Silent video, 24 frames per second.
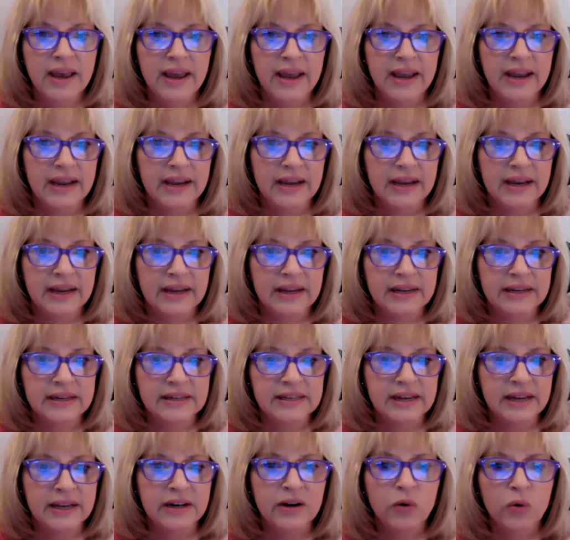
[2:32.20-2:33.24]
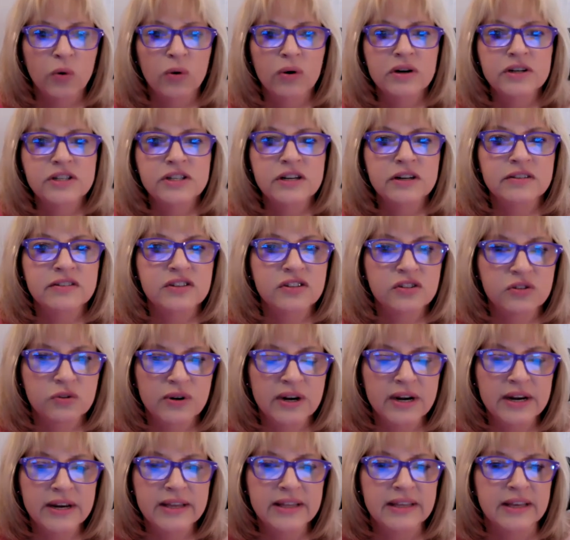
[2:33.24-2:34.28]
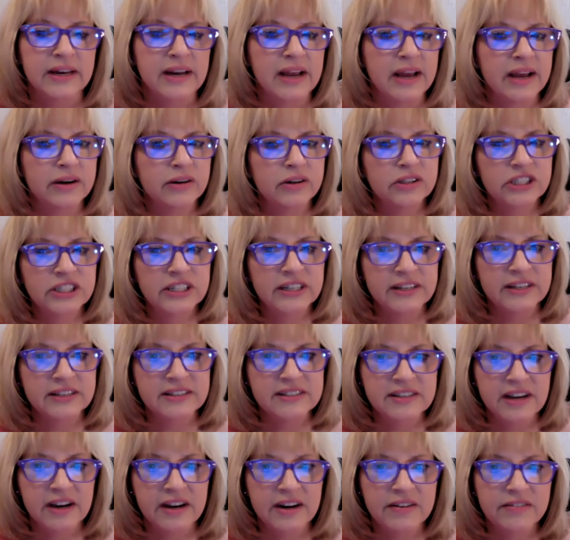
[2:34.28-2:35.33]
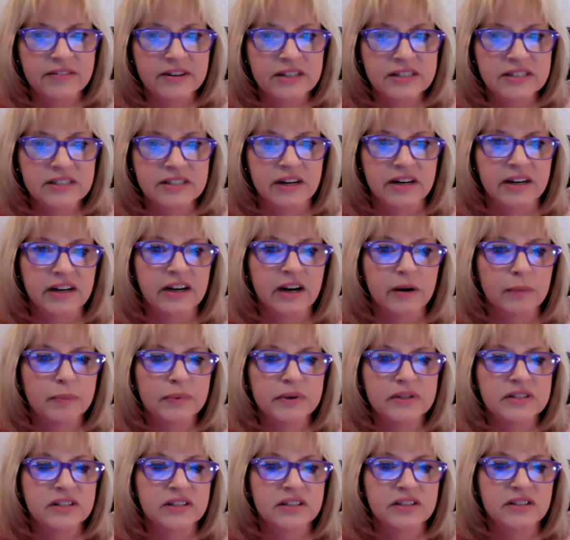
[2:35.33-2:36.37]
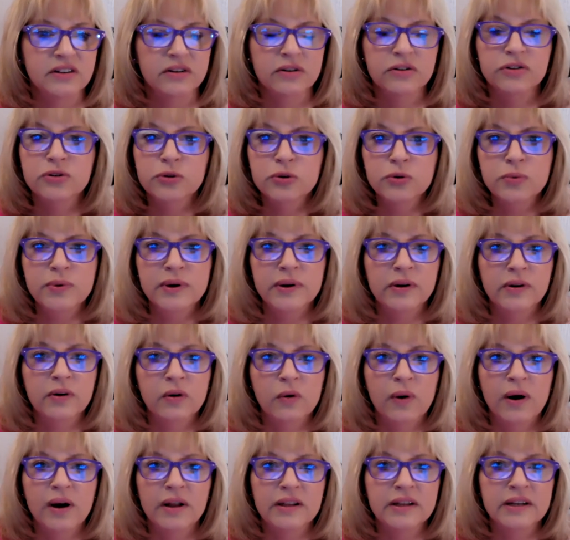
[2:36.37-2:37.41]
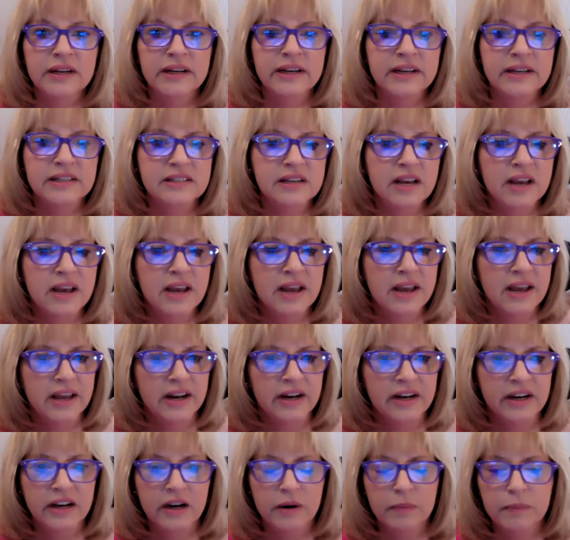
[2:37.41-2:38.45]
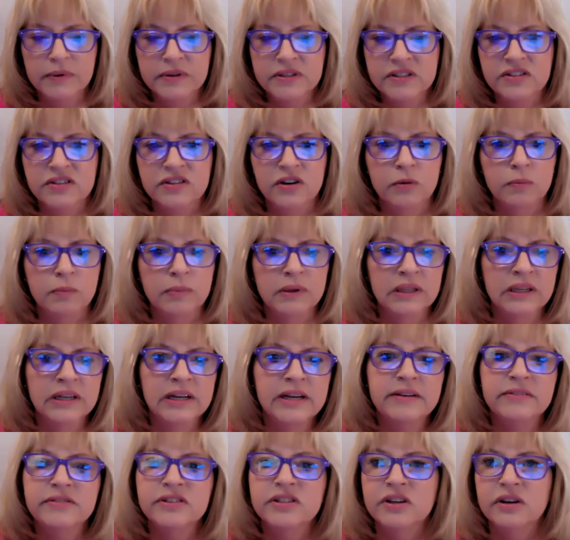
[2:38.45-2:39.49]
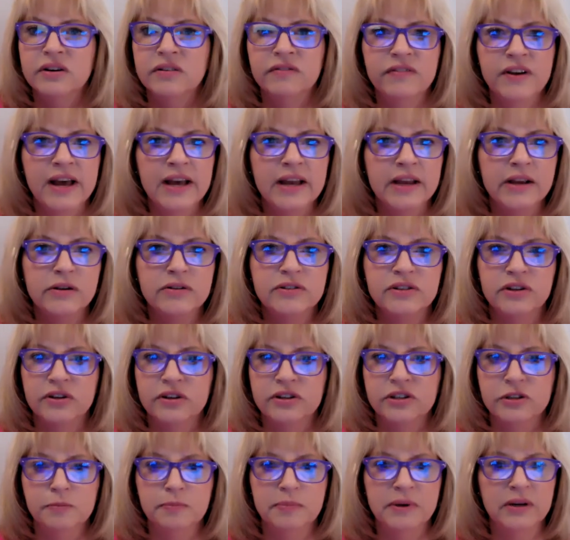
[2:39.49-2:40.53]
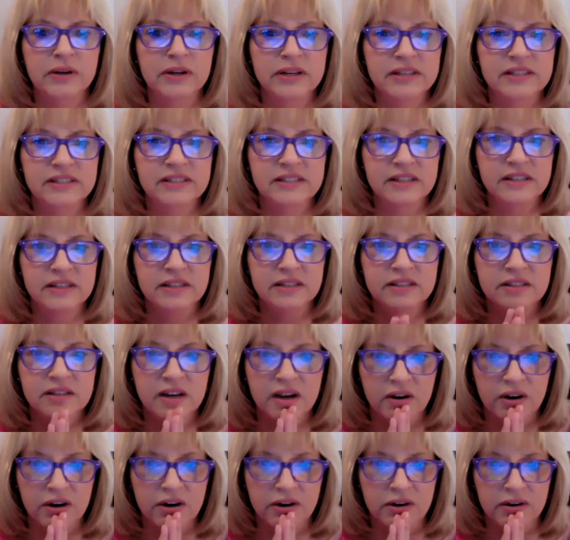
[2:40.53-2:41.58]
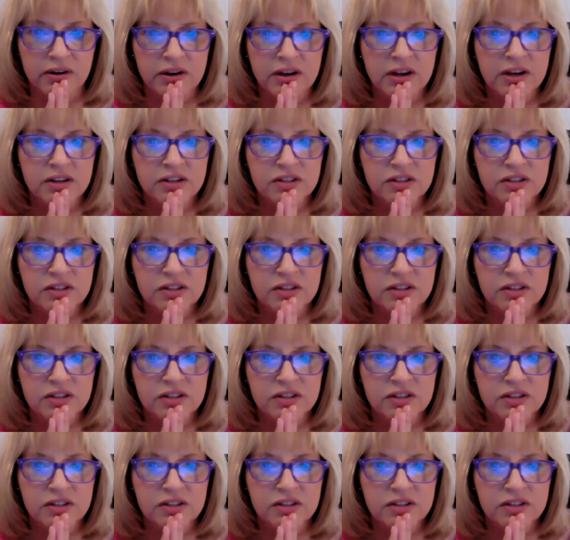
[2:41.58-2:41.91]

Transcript: and an origin of strength and energy inside of us that encompasses our true inner qualities. It encompasses our beliefs, our values, our experiences, our